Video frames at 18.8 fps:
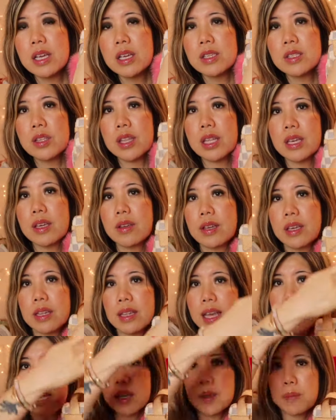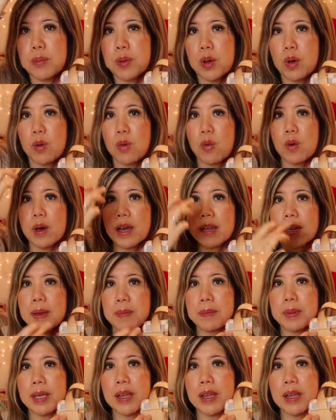so that you can like put one up